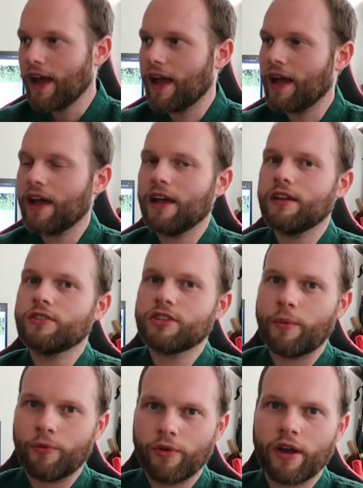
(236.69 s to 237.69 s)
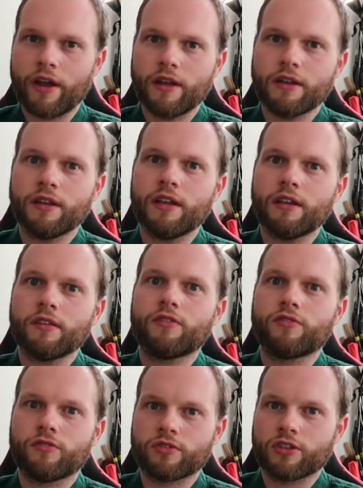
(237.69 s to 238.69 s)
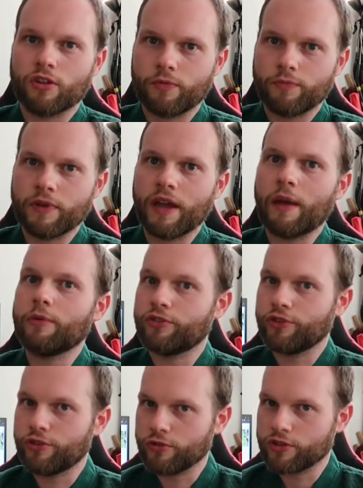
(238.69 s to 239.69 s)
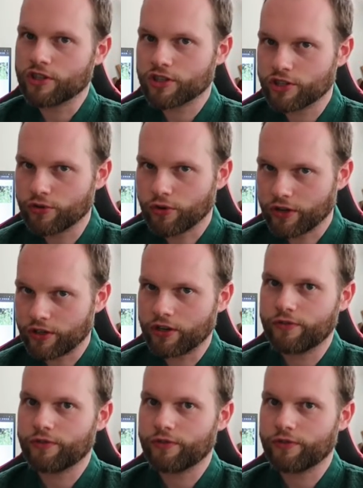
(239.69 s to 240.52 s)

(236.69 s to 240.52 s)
And samurai needed to still be able to use the sword, not